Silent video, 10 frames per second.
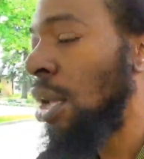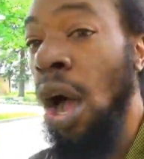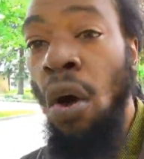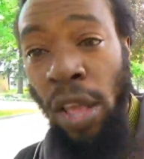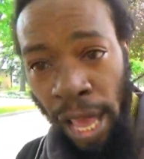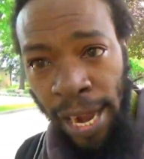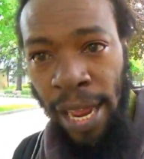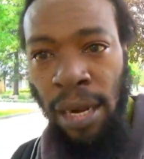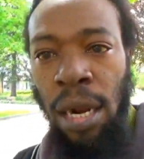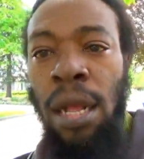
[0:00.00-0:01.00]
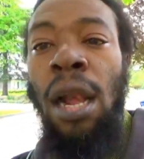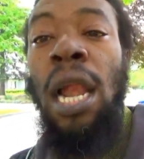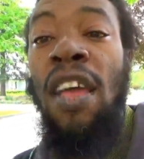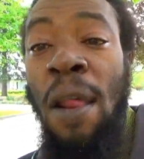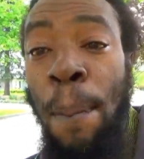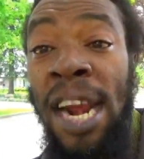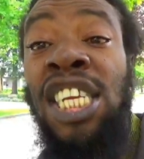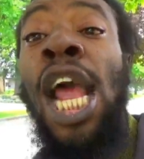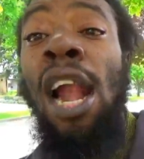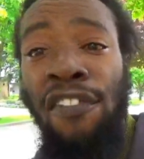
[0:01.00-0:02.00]
Okay then, leave it on the
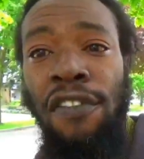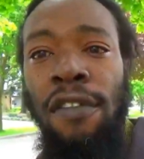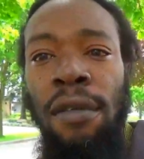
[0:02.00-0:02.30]
shelf.